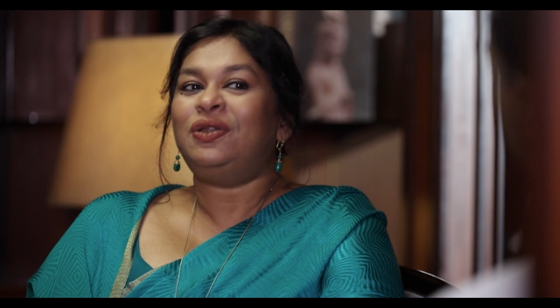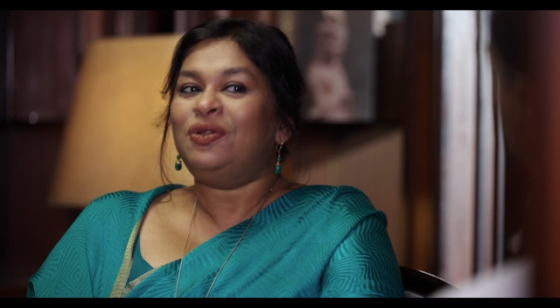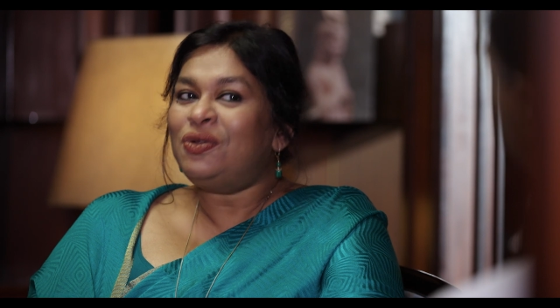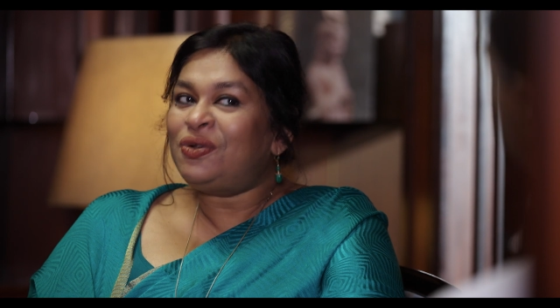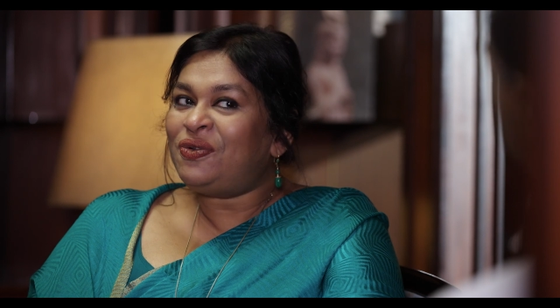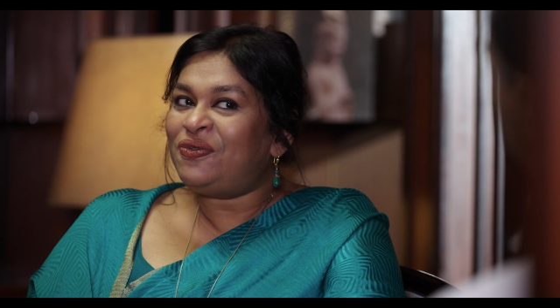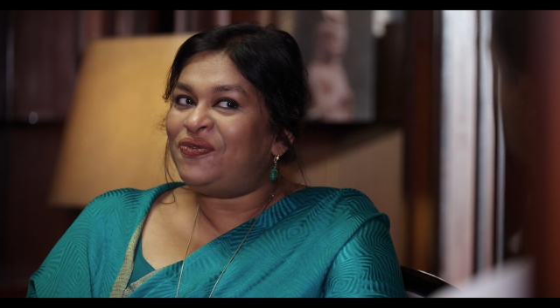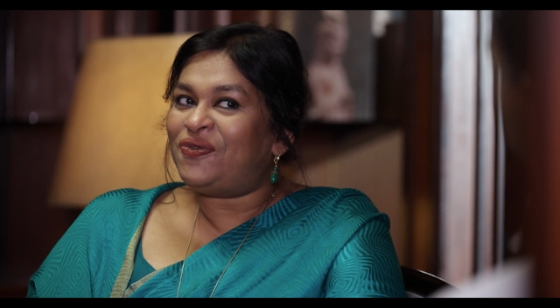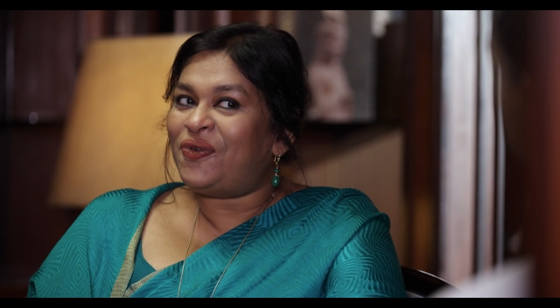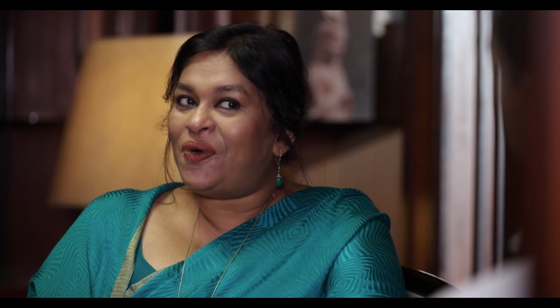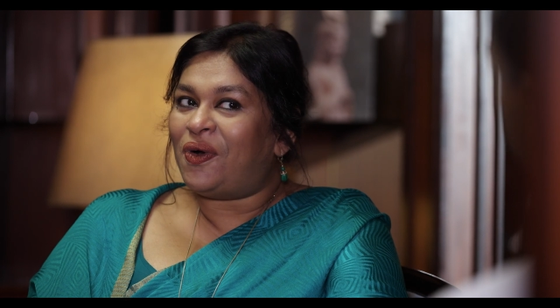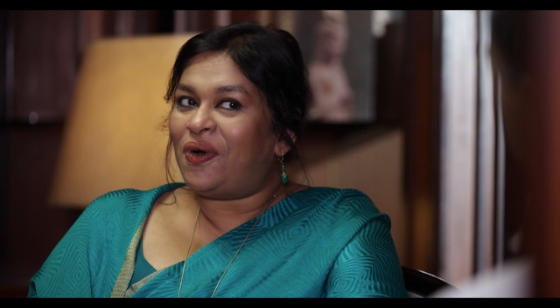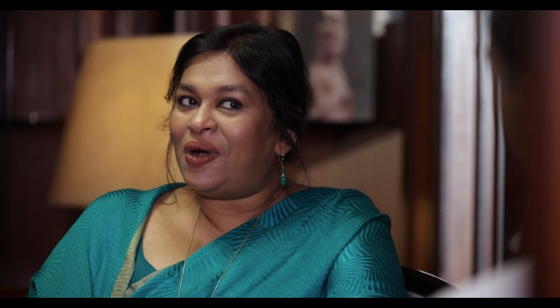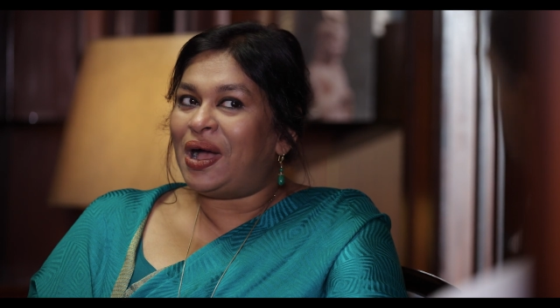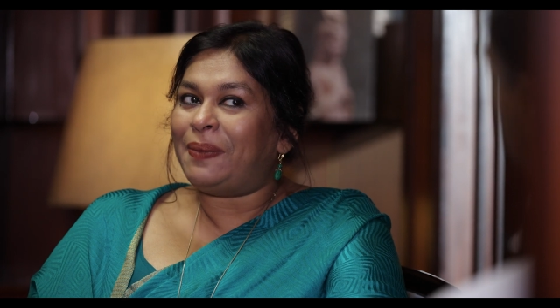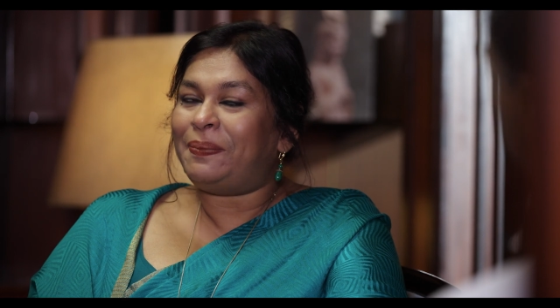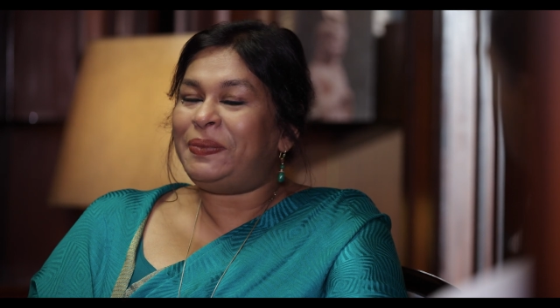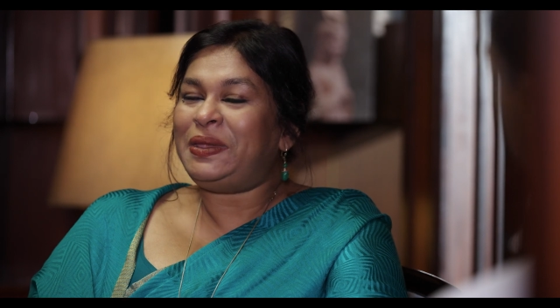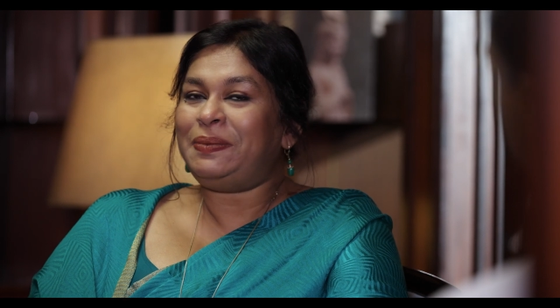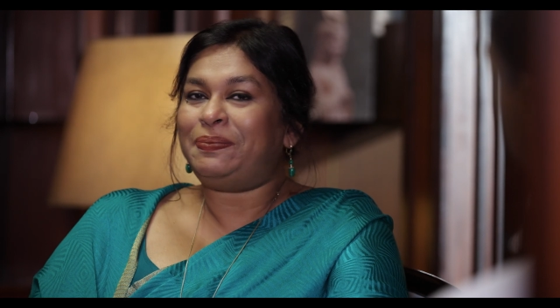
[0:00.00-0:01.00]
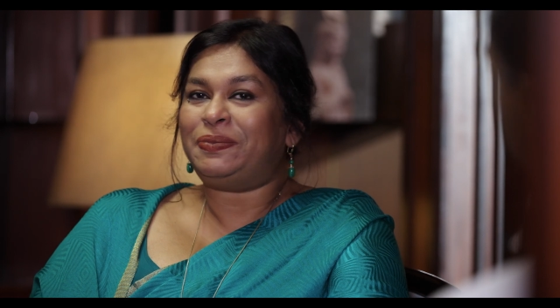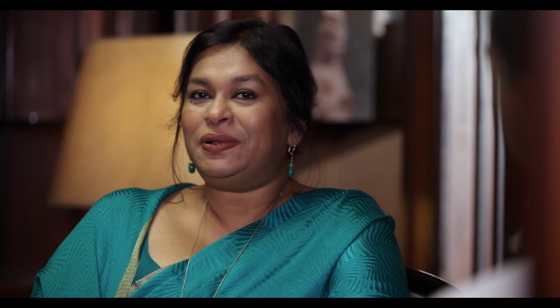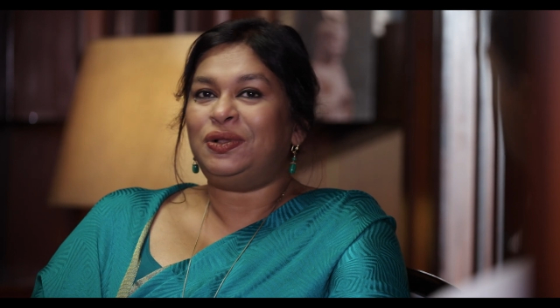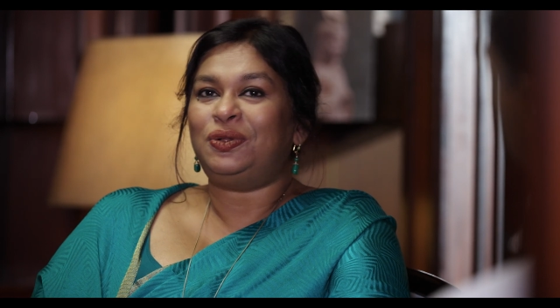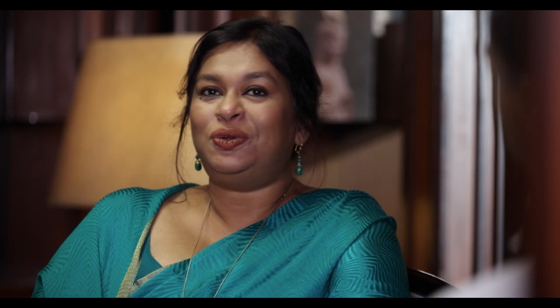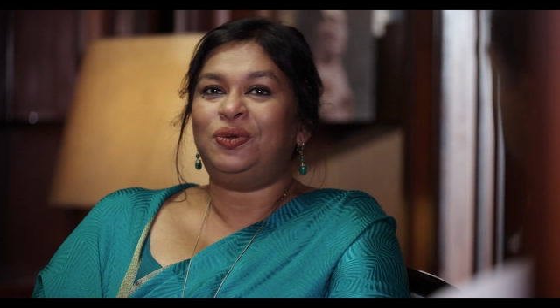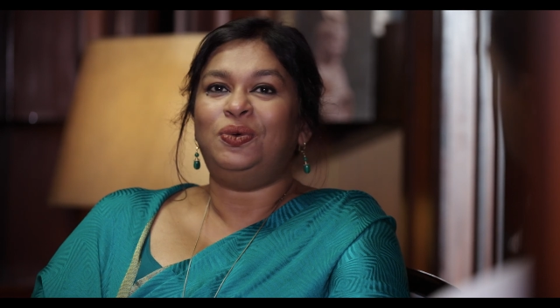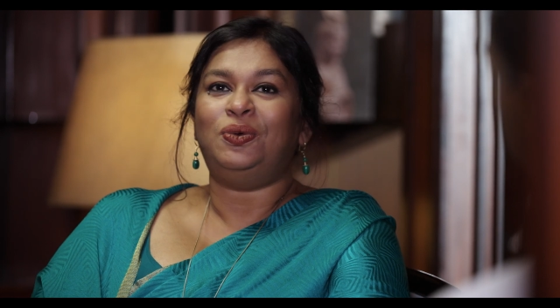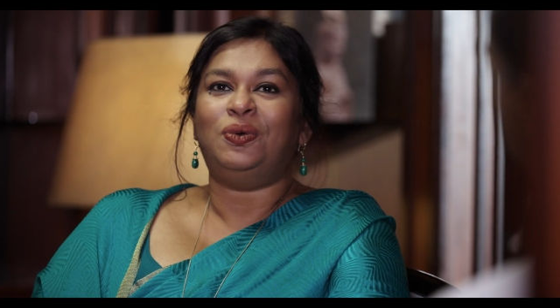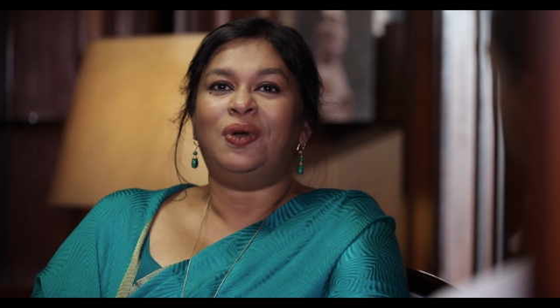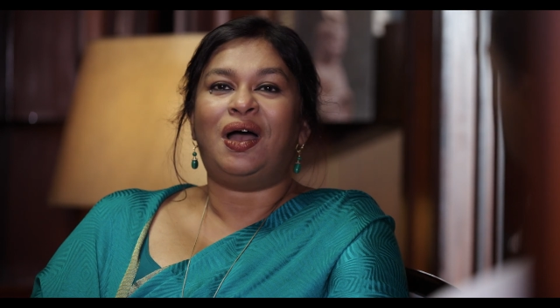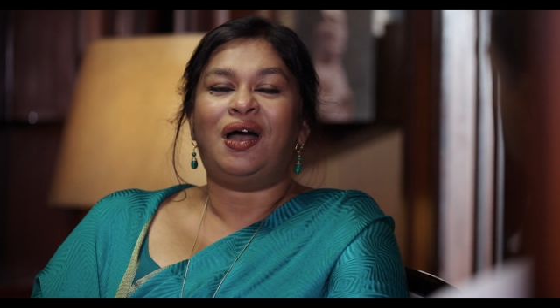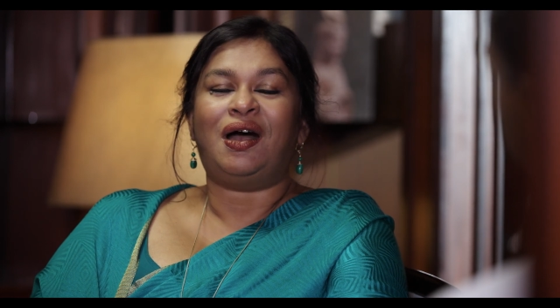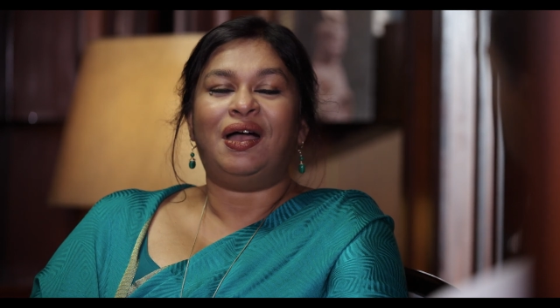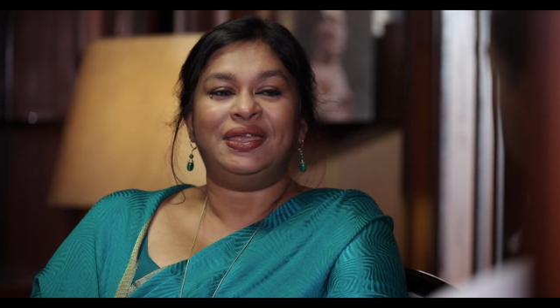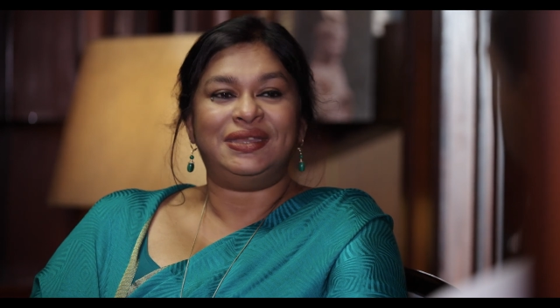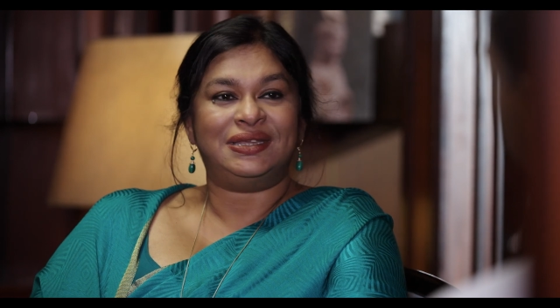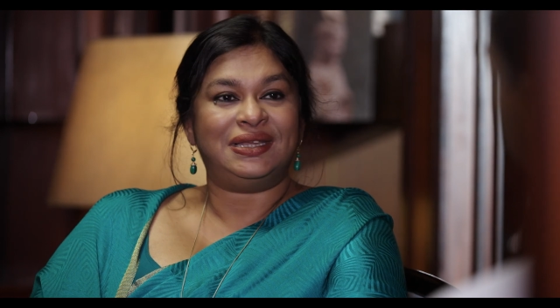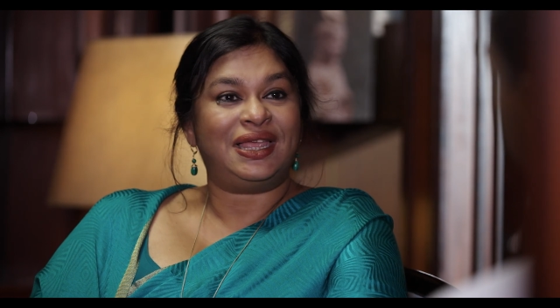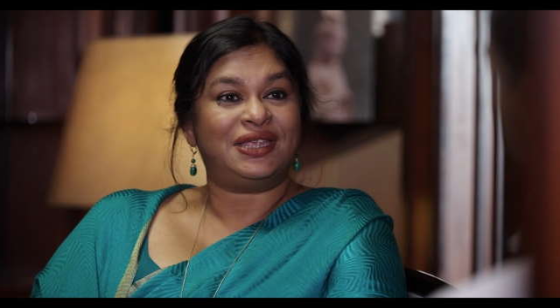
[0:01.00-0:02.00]
look for are people who
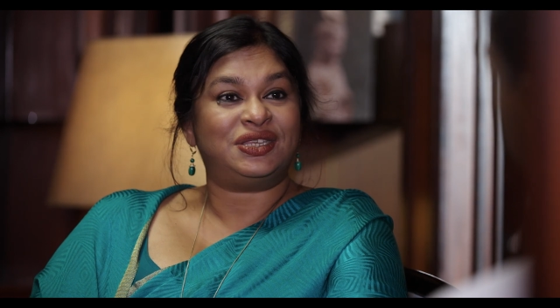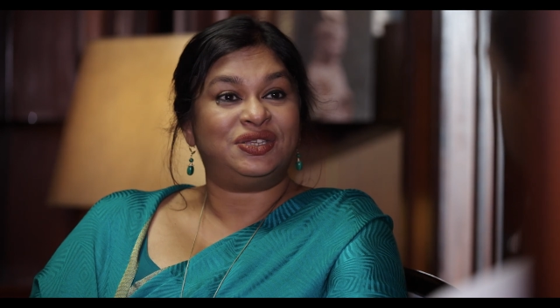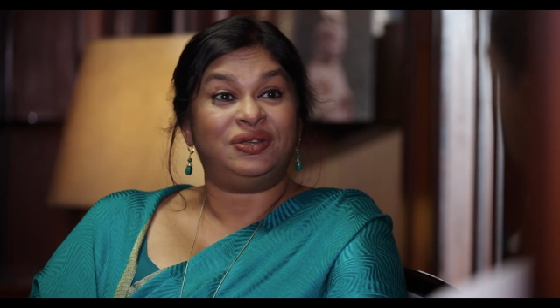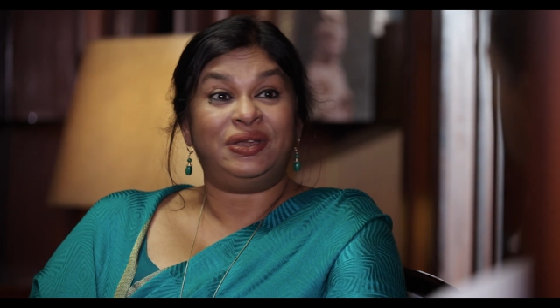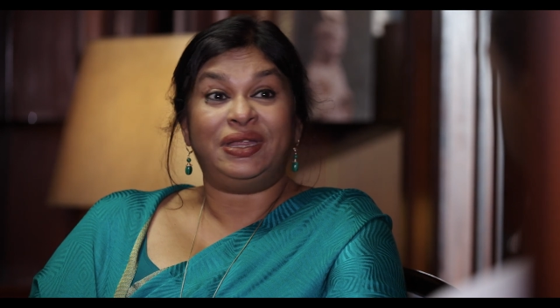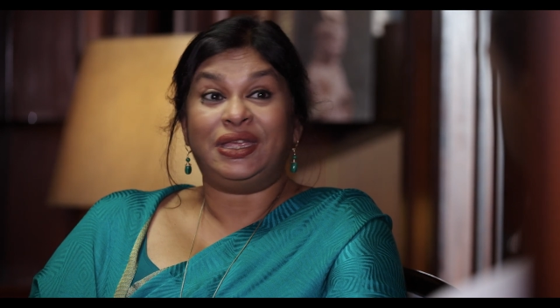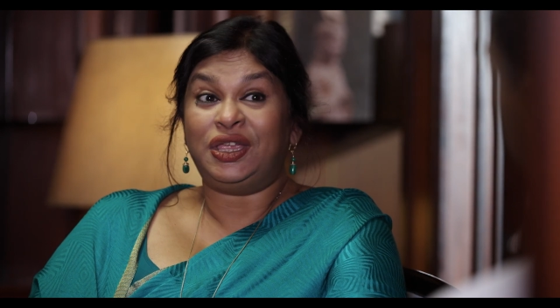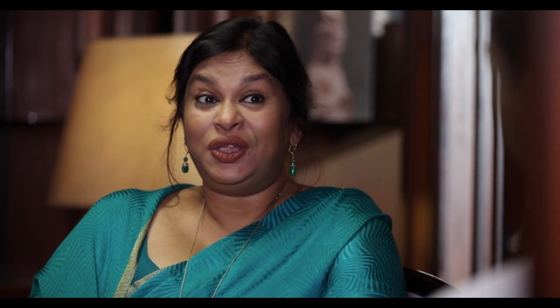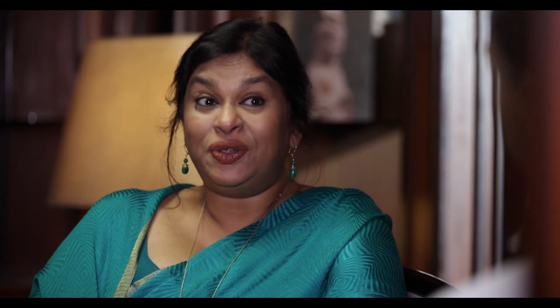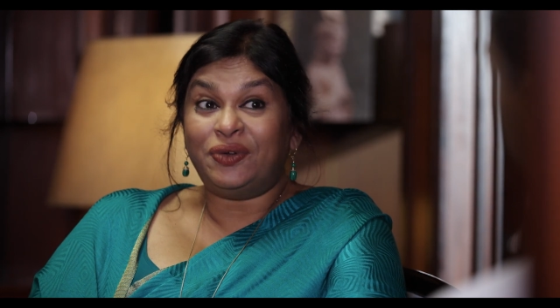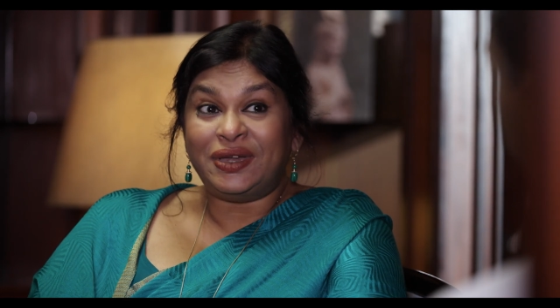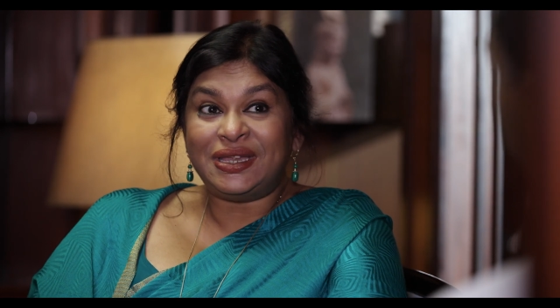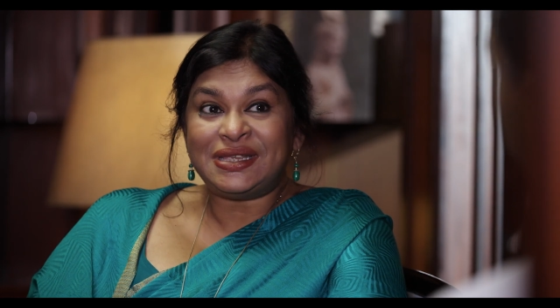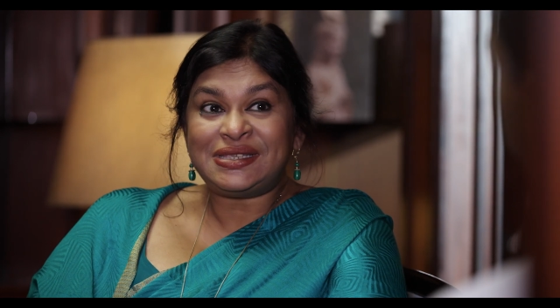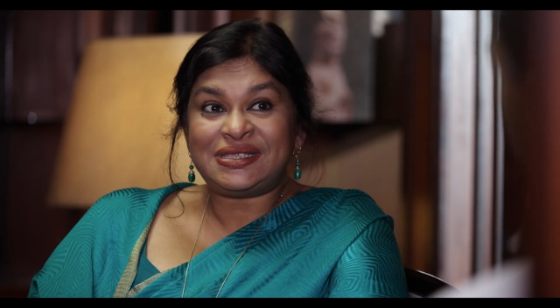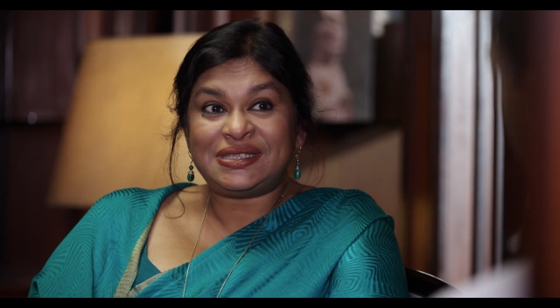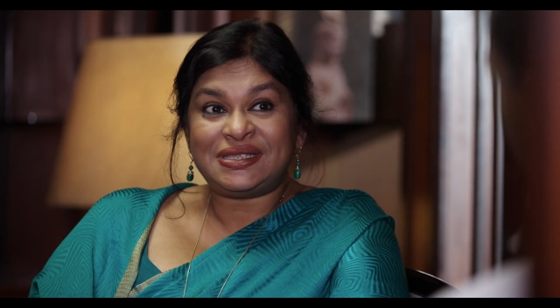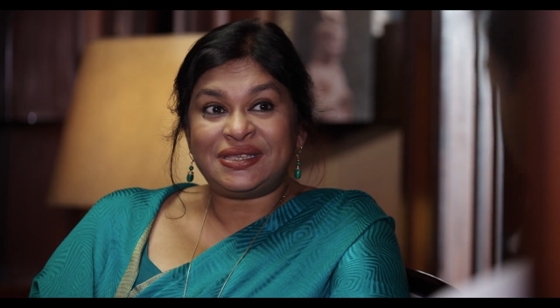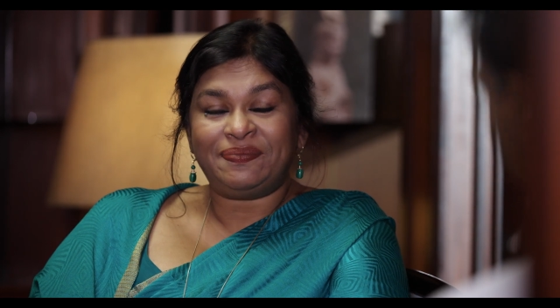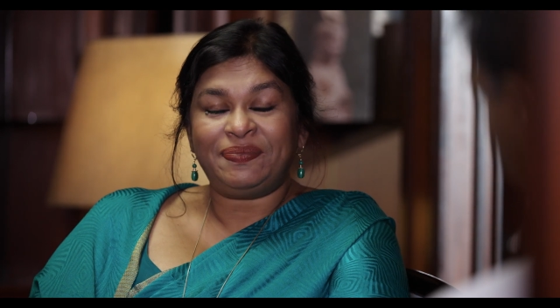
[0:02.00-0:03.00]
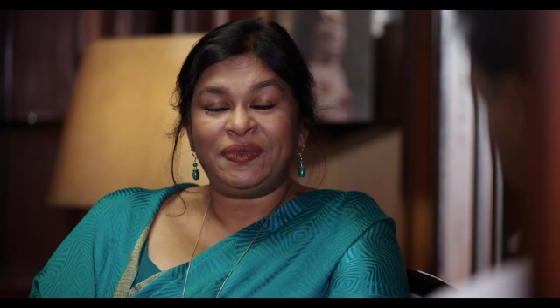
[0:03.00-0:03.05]
are intellectually curious,